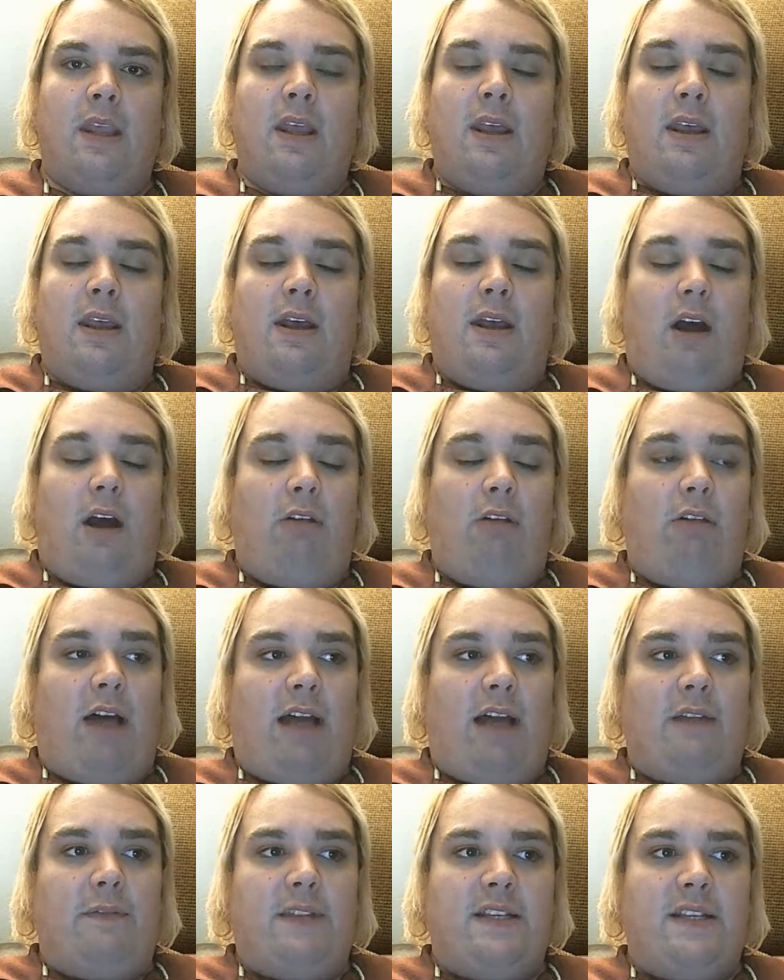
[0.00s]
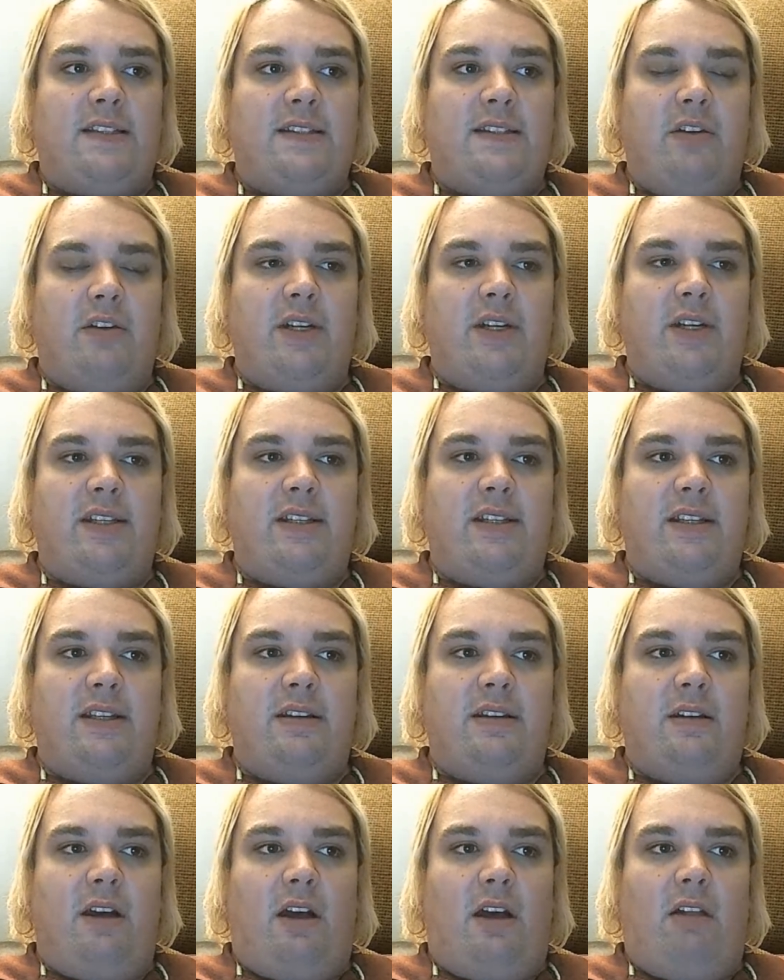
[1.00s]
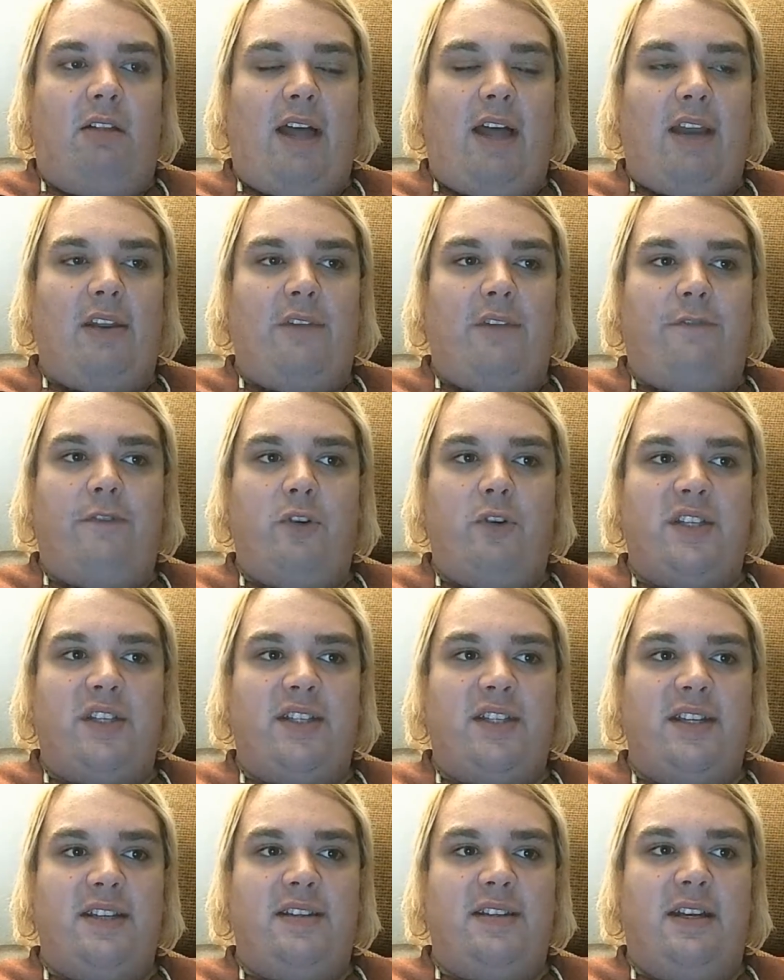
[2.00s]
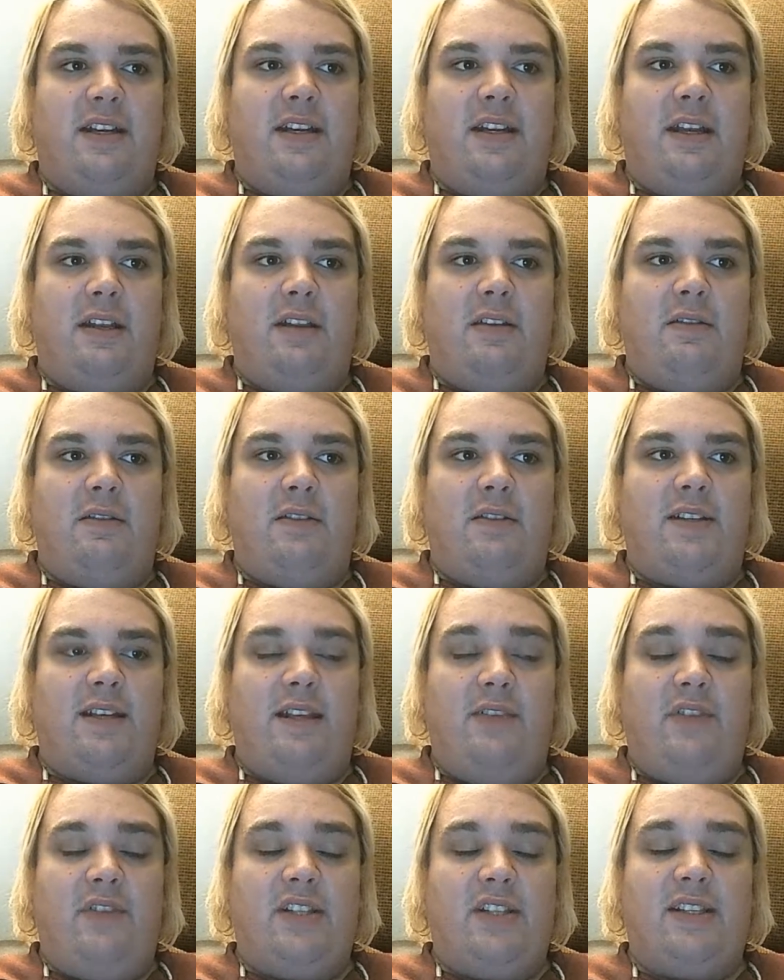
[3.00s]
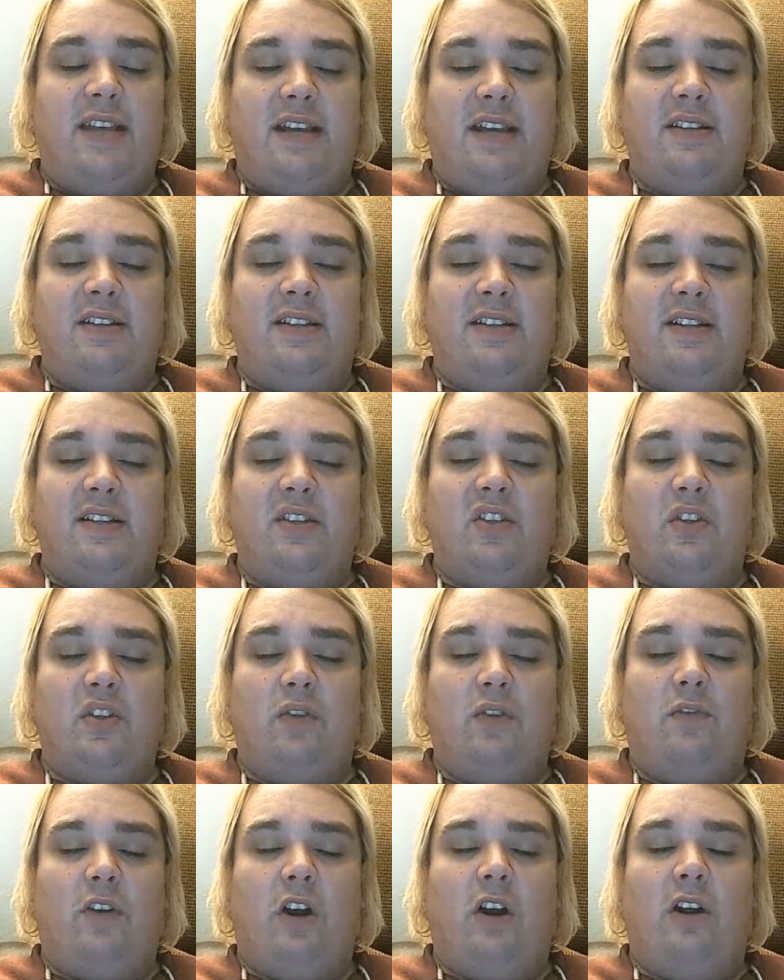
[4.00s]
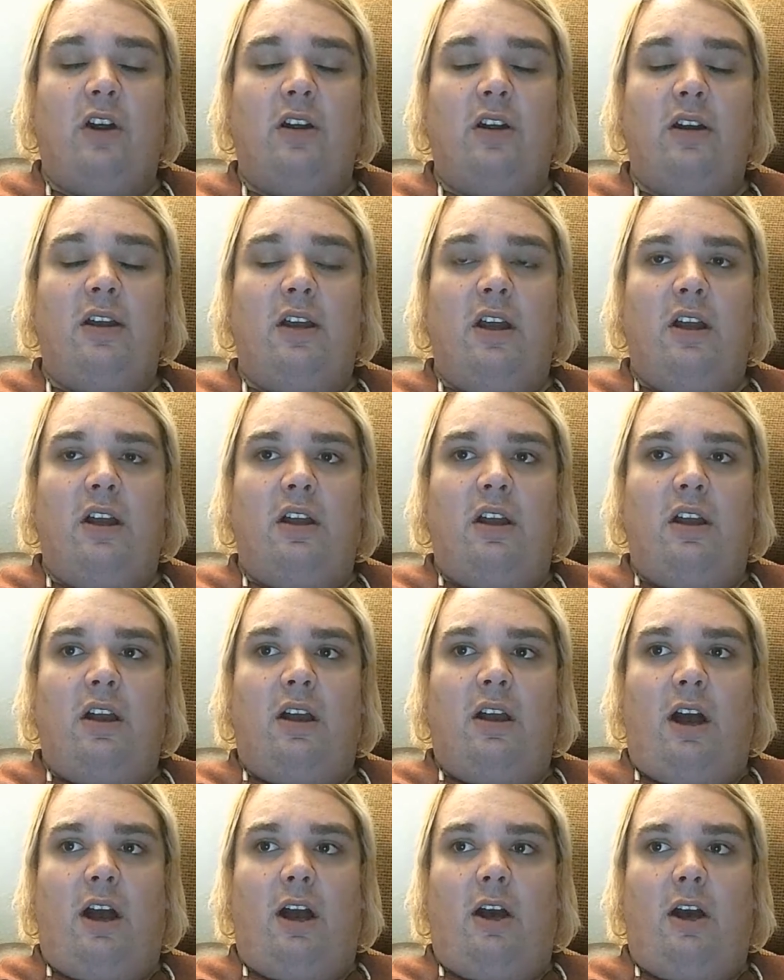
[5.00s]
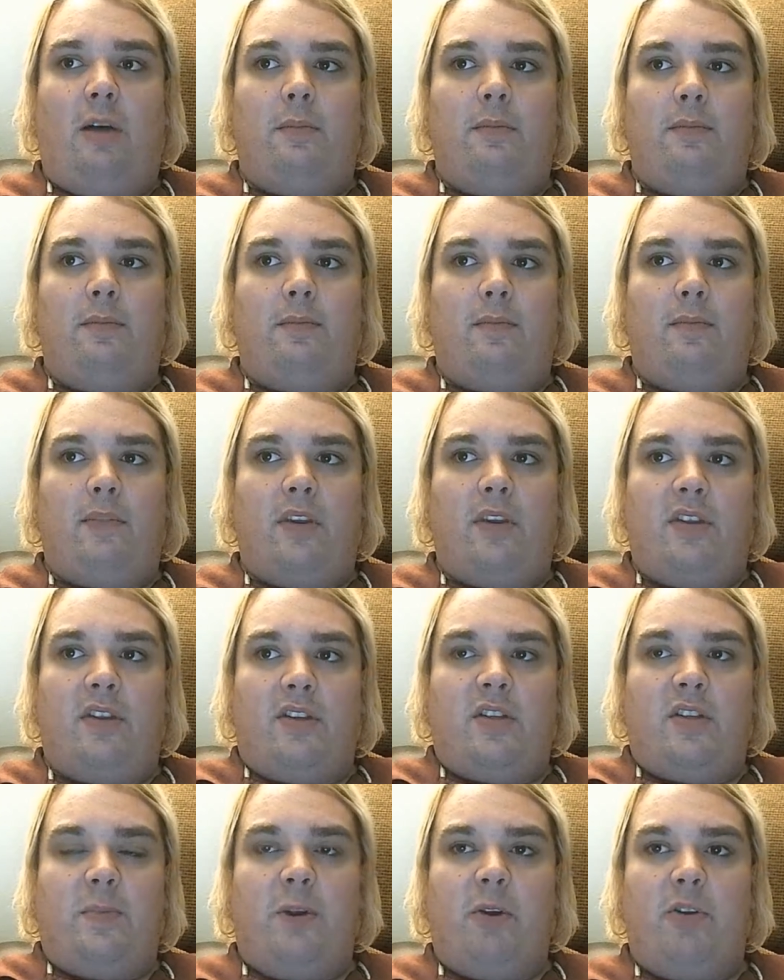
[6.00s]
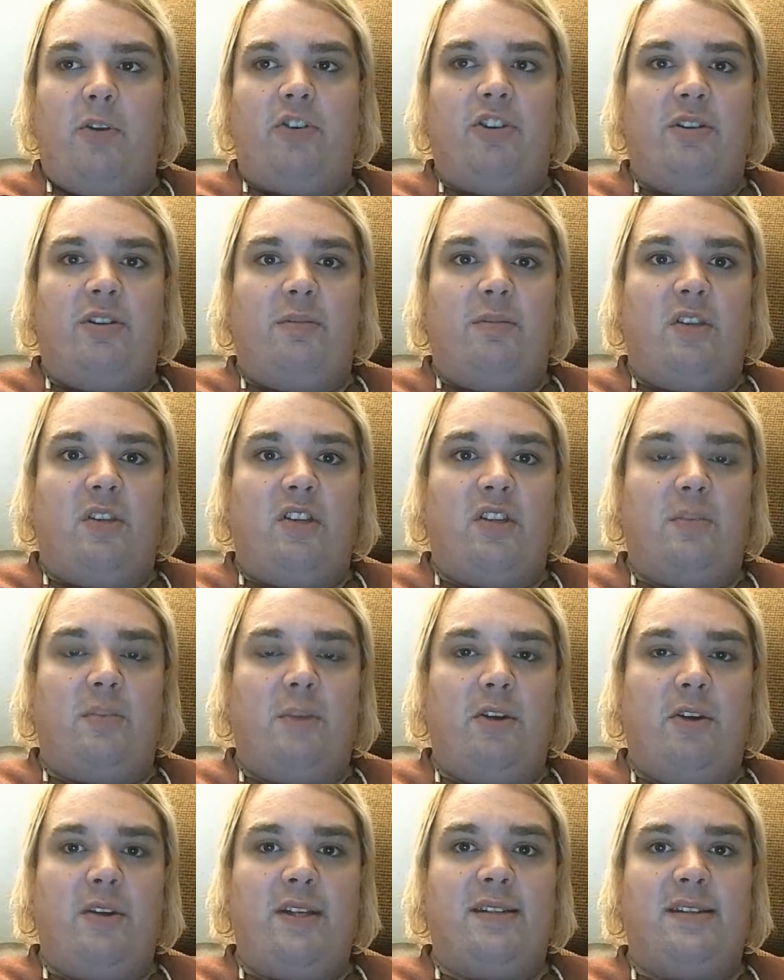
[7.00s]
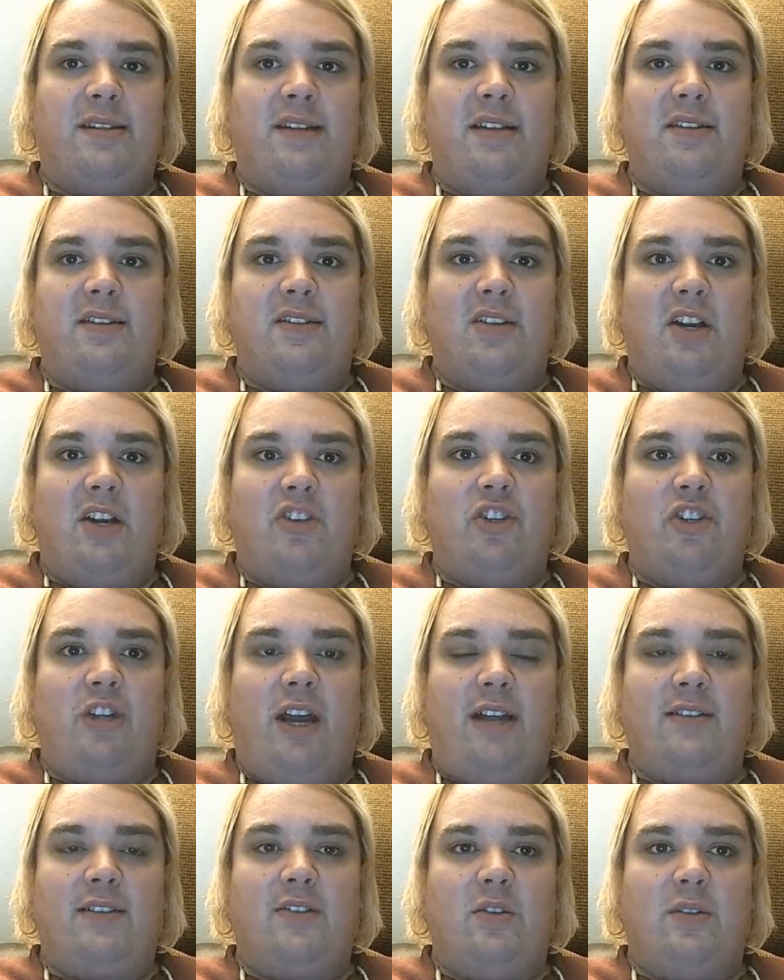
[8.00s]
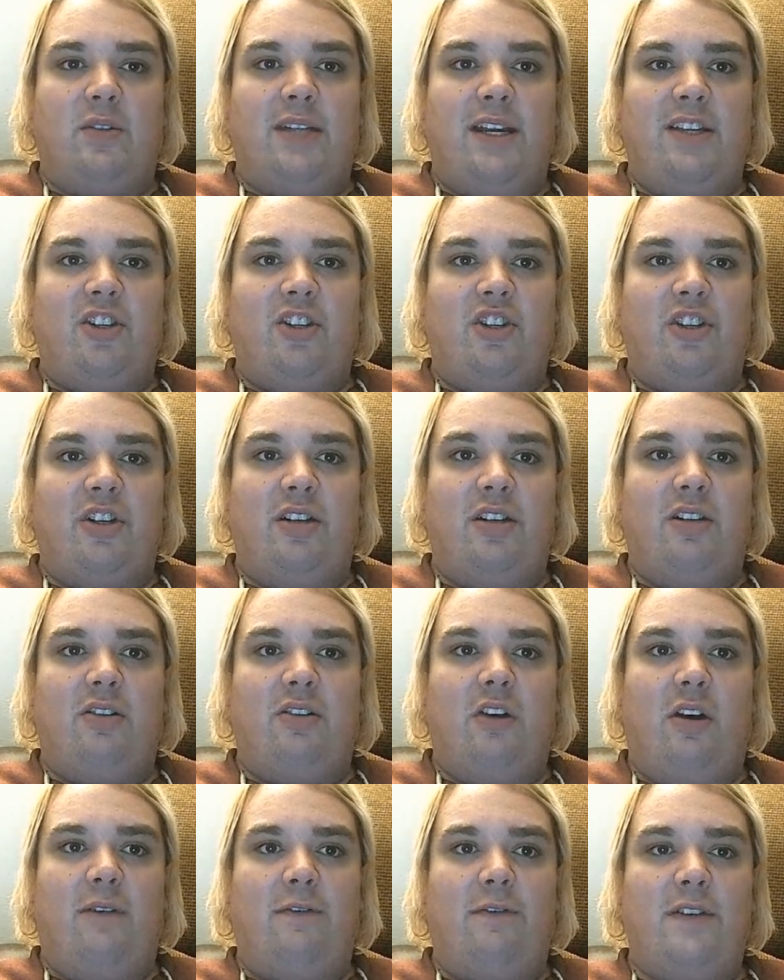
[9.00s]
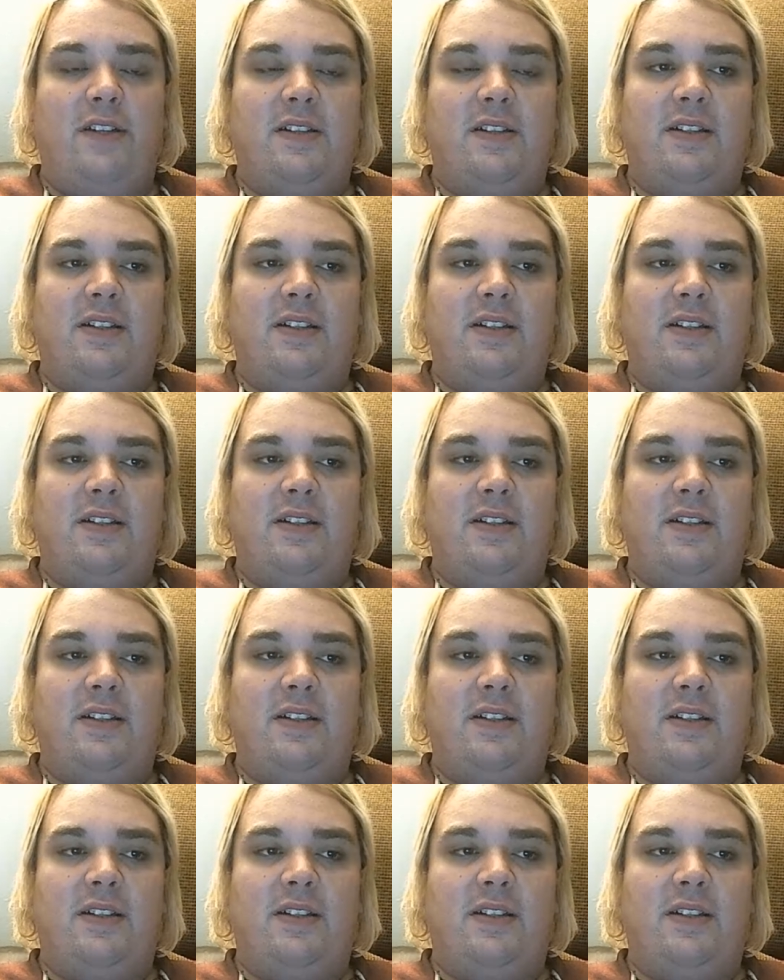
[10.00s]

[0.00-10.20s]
a lot of this series, the a lot of the first season and even second season so far, um, the spirit, the spirits and such consultation office,